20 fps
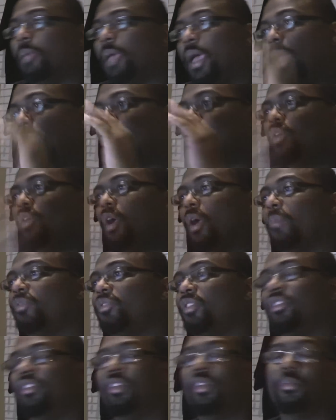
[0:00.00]
Mad
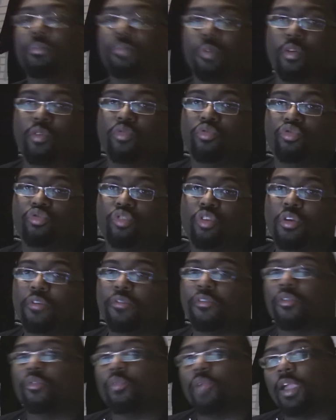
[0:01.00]
props to Tim Boetsch
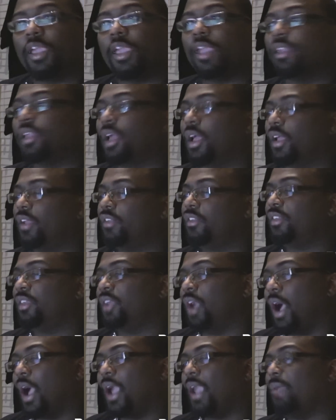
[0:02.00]
for
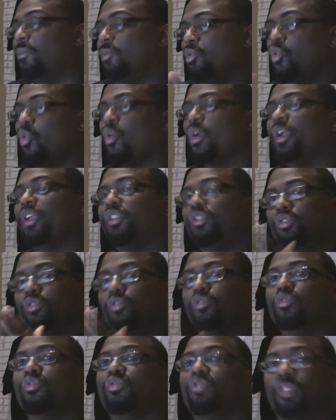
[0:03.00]
recognizing I am going to
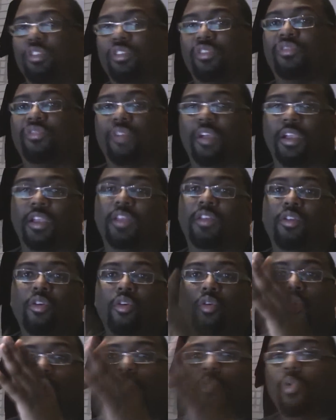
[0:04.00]
lose this fight.
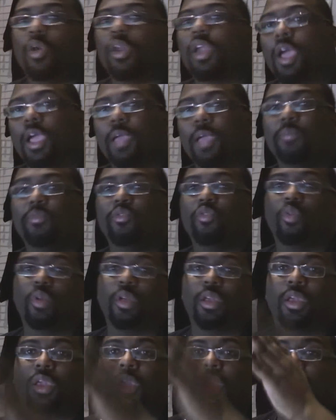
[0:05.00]
What I am
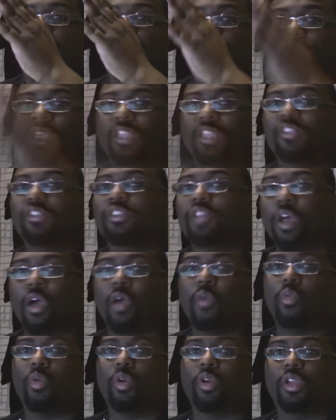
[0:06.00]
doing is
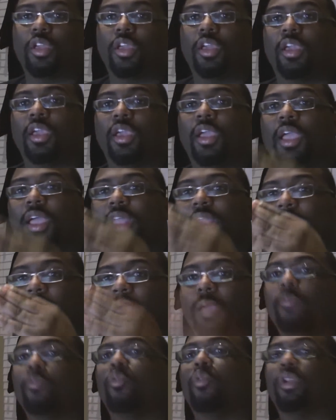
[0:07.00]
not working, and
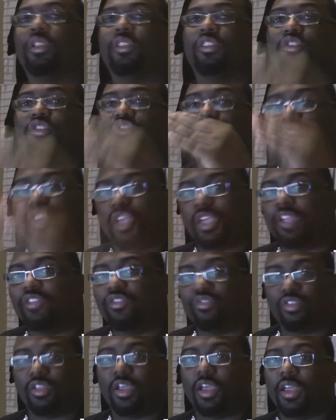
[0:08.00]
I'm going to
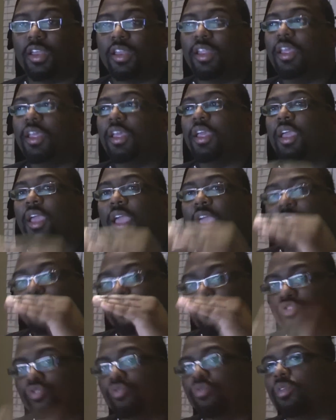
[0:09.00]
change that
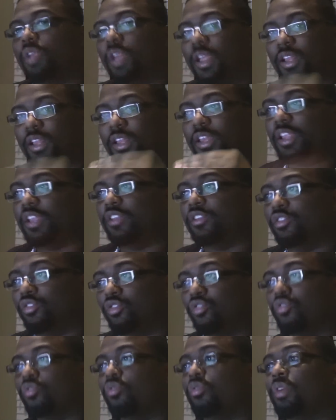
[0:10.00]
and do what I need to
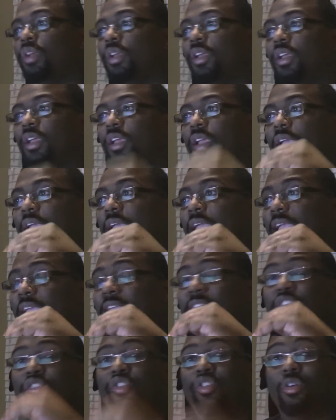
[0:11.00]
do.
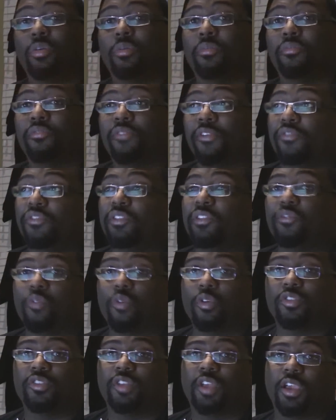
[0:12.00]
And it took him
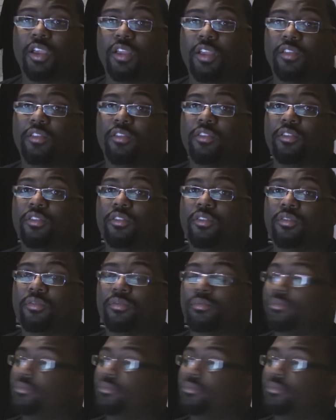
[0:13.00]
54 seconds.